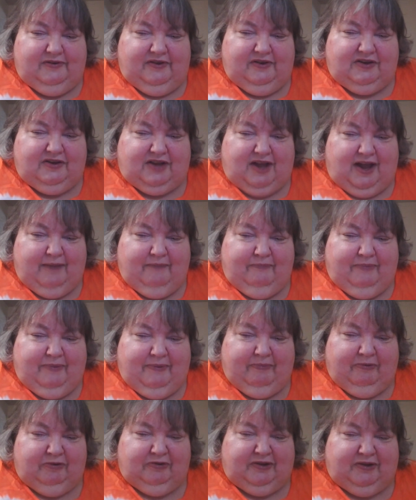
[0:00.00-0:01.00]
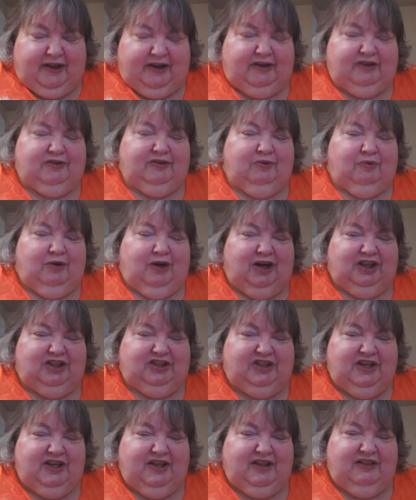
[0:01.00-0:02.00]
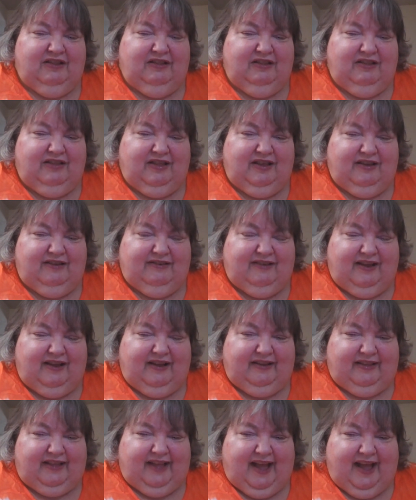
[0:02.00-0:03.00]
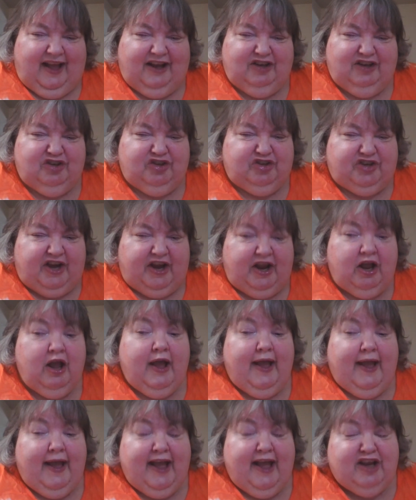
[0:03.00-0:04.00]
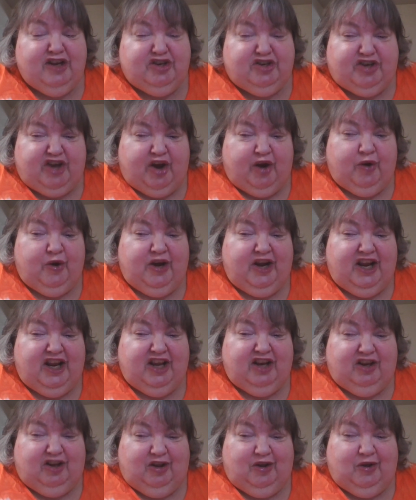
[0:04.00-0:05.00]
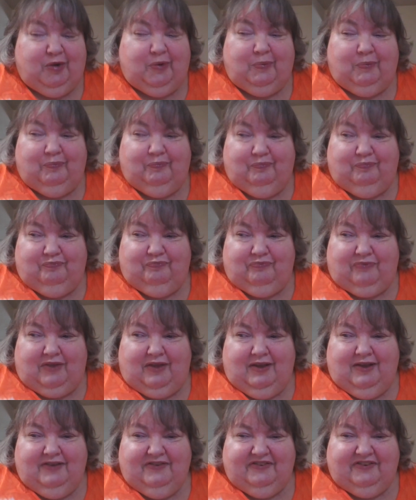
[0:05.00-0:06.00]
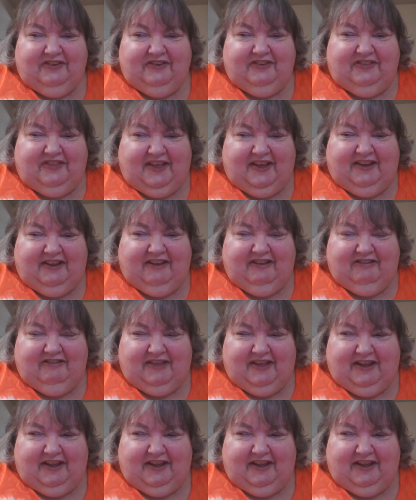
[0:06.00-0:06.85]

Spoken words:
the time people take to watch it and things like that, and sharing it too. So thank you.